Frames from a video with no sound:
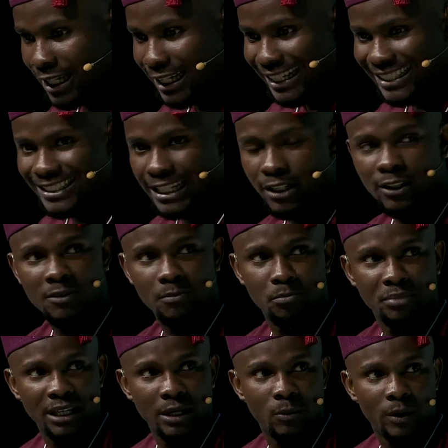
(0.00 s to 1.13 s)
it cannot
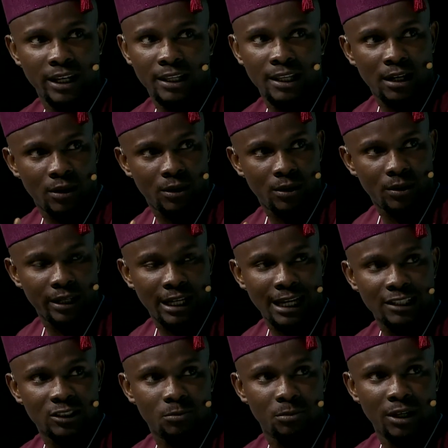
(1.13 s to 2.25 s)
be either or. It
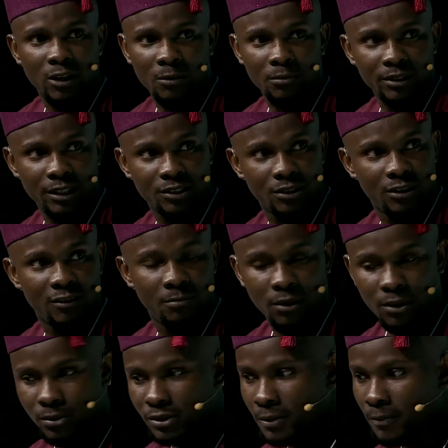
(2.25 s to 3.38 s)
has to be a combination of
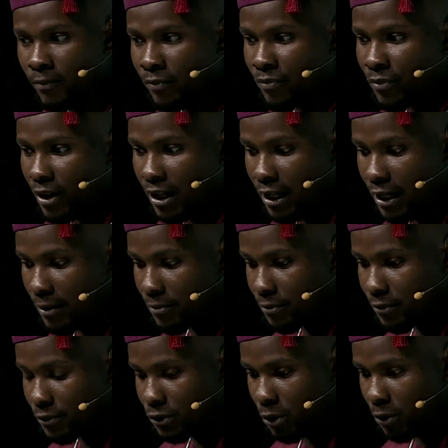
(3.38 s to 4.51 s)
both.
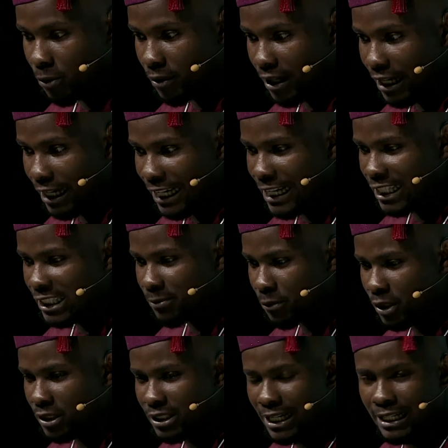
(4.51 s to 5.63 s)
So in as
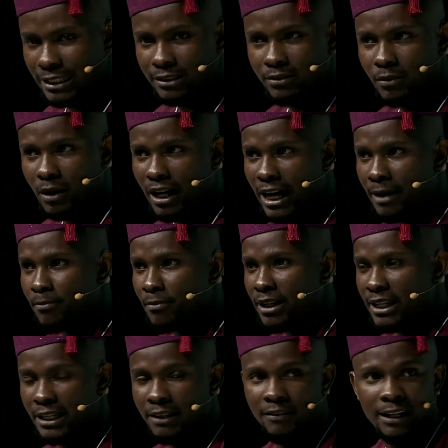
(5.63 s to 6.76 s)
much as I
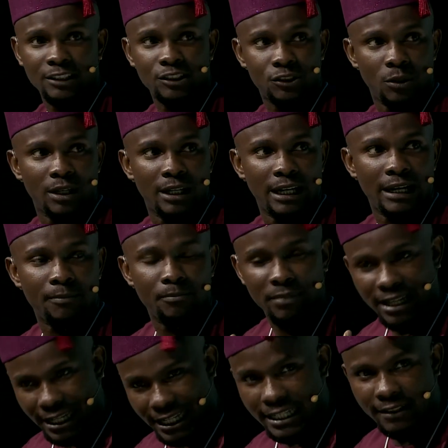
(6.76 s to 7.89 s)
believe and I strongly
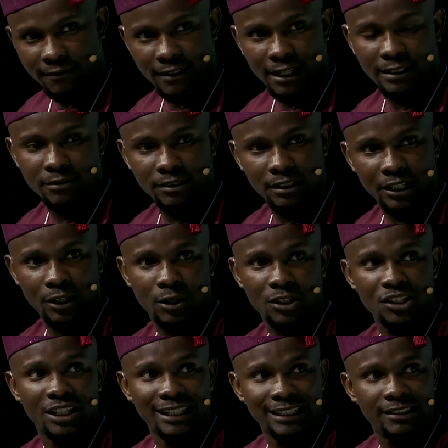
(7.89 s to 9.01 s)
believe that
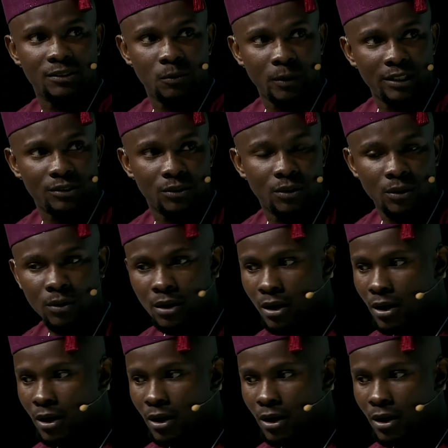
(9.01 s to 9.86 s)
technology is the way to go,